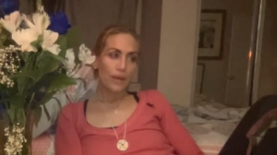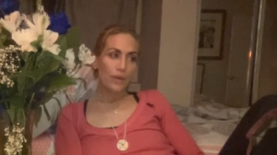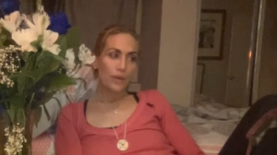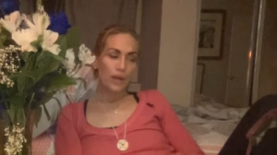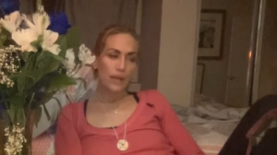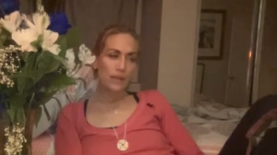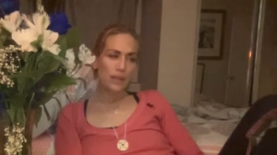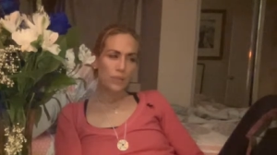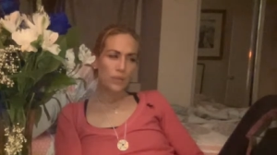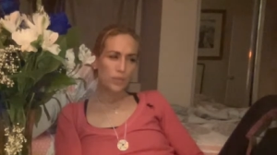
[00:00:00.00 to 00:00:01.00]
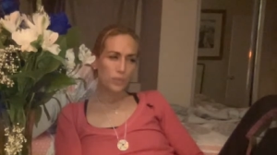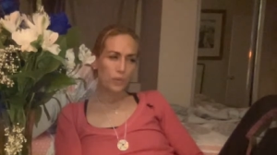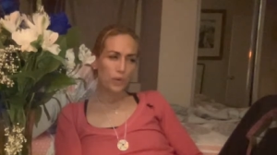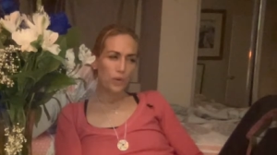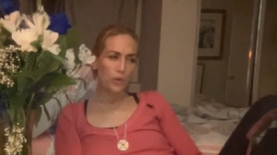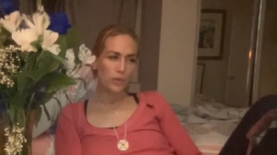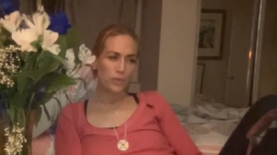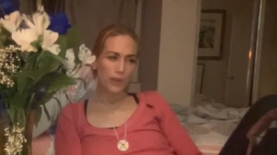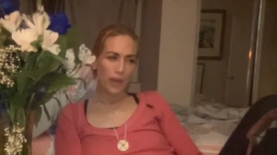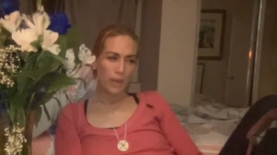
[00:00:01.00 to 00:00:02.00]
the last time we spoke was
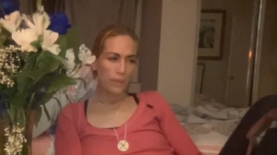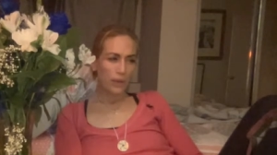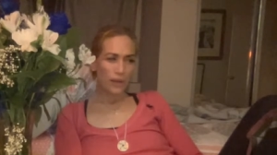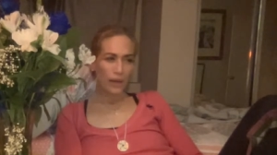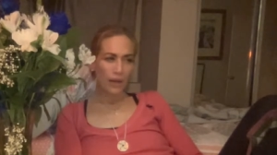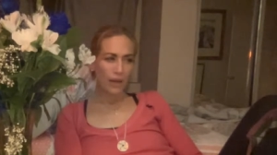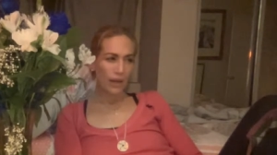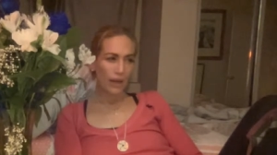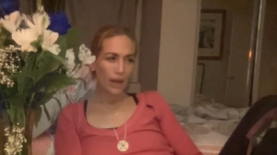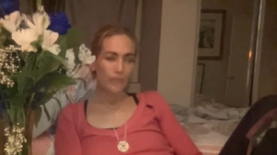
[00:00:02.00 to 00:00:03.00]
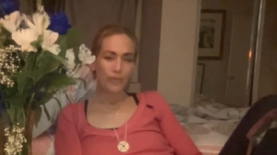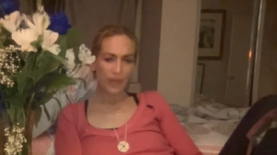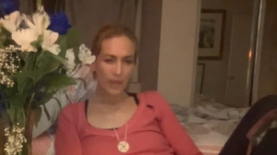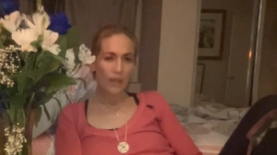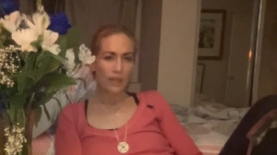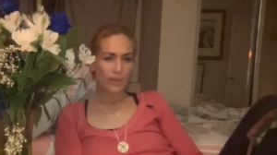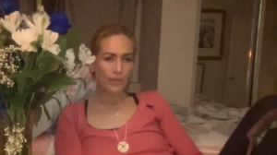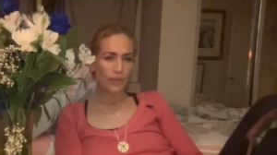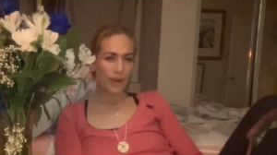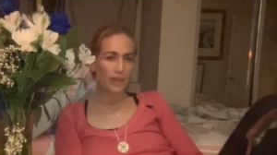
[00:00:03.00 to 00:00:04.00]
maybe, I feel like I
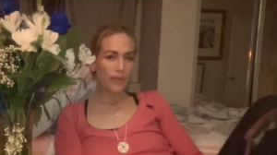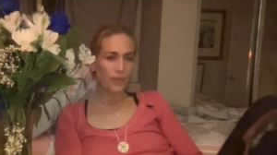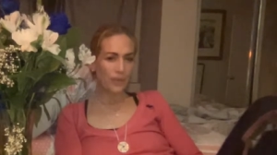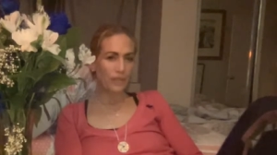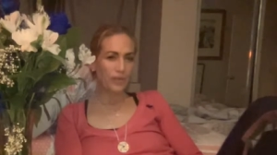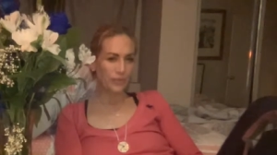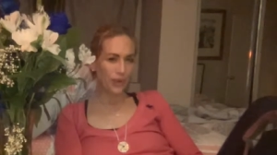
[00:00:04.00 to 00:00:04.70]
definitely lived in